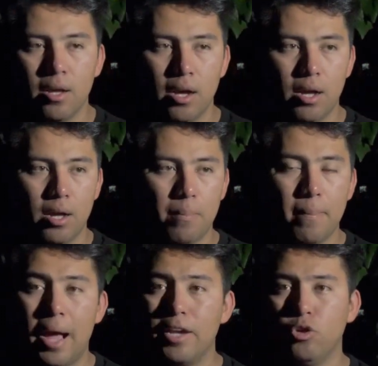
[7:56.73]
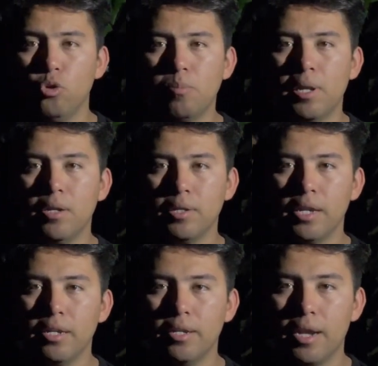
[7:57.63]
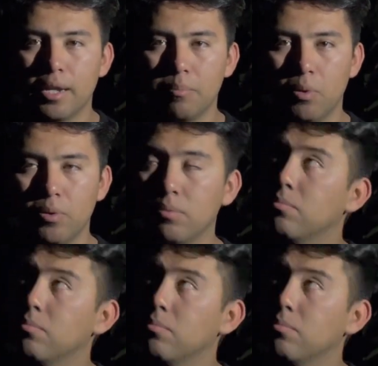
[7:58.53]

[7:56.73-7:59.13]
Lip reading: I do plan on getting an Akebono.